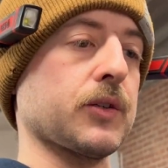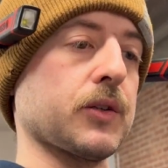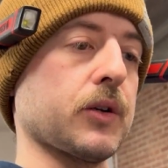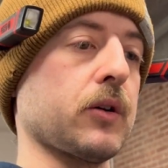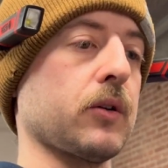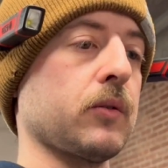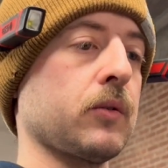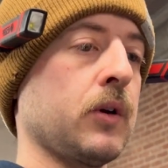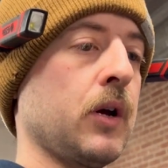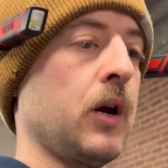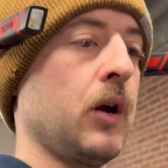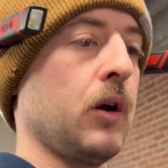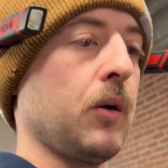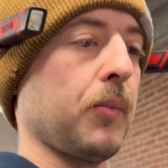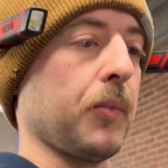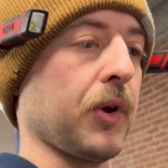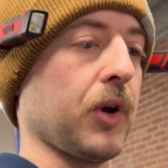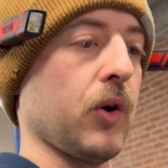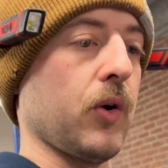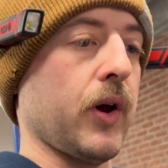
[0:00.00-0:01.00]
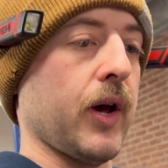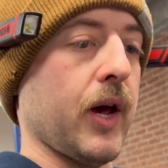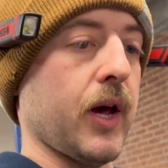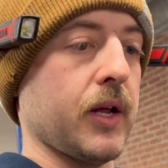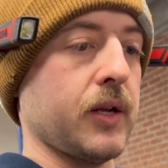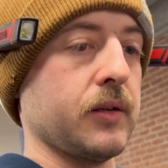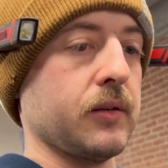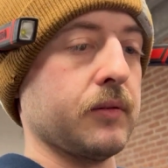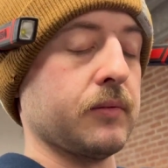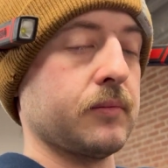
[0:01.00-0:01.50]
So I'm going to go
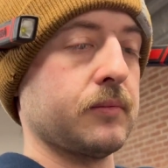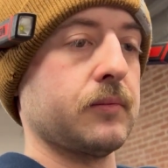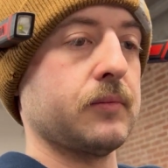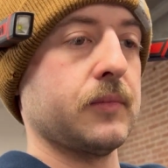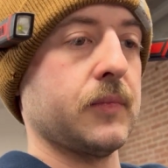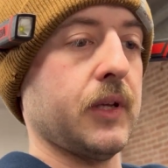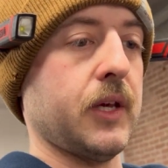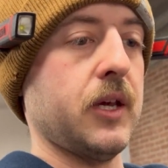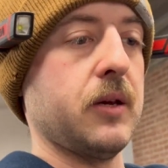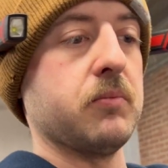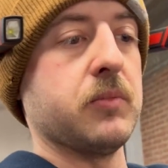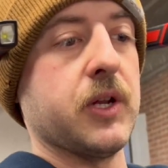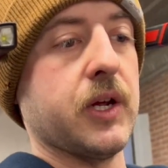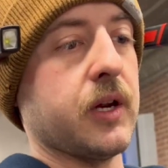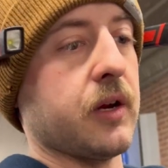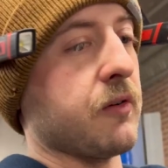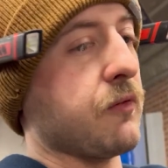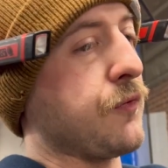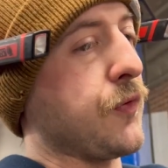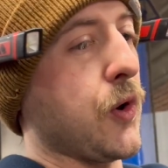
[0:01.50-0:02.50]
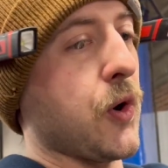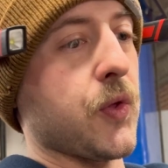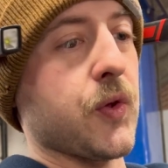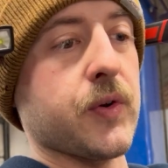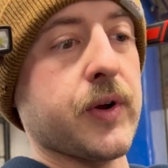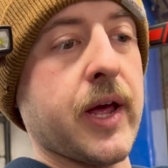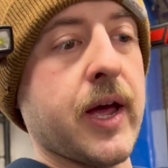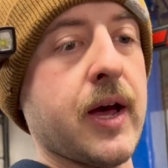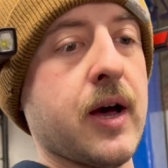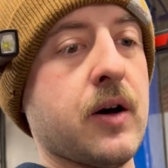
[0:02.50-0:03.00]
ahead and keep digging further
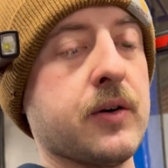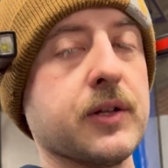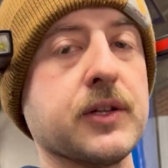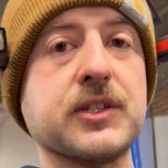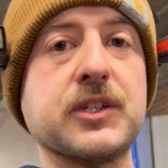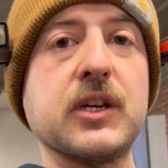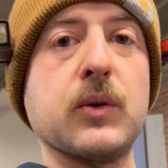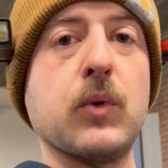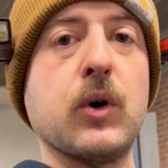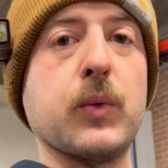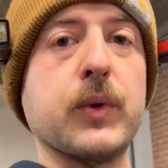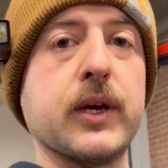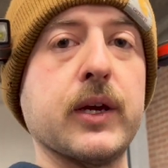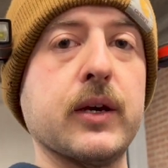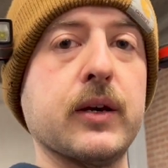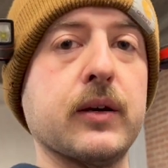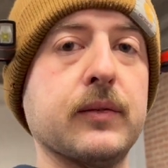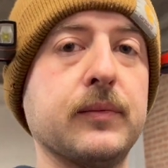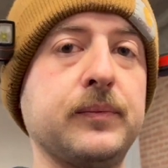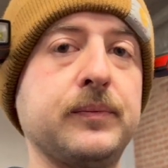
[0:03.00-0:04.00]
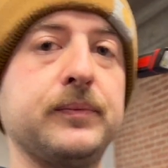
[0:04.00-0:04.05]
down and see what we get.